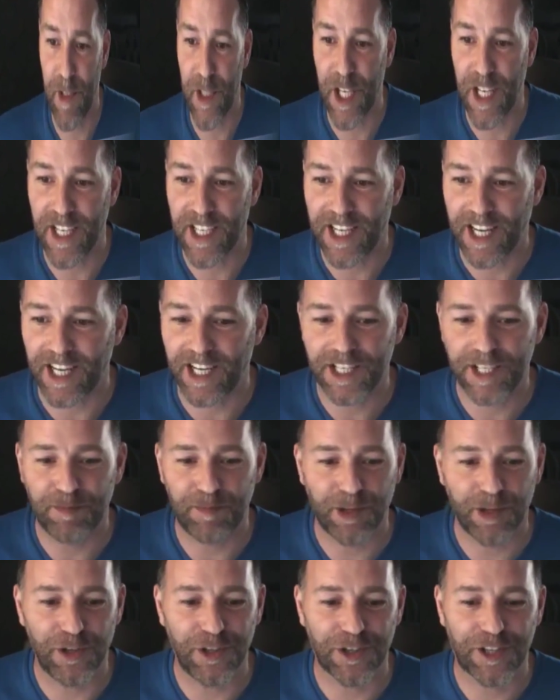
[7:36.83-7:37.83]
Uh, eh, Magella Carney,
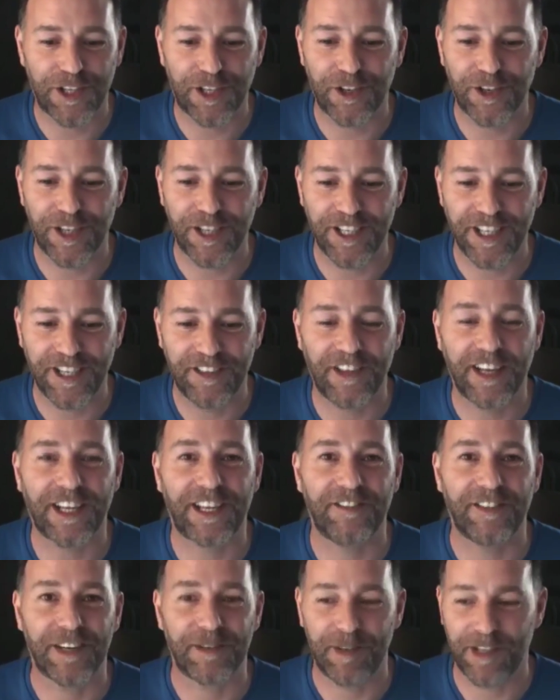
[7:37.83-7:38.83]
blue looks good on you.
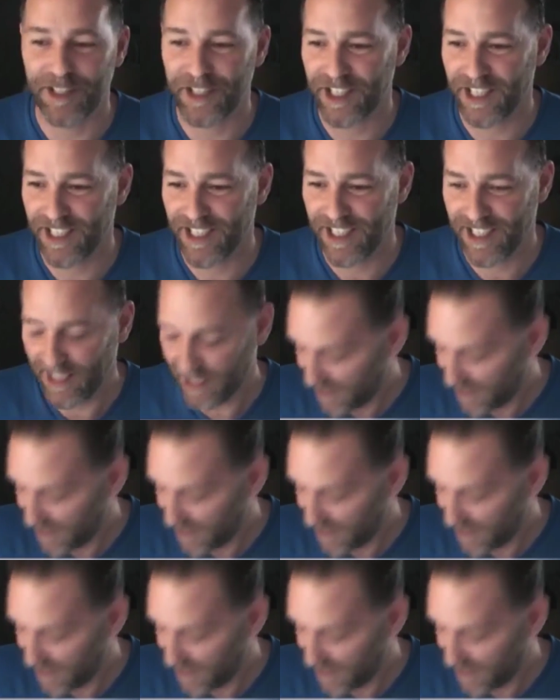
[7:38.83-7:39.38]
Thank you very much.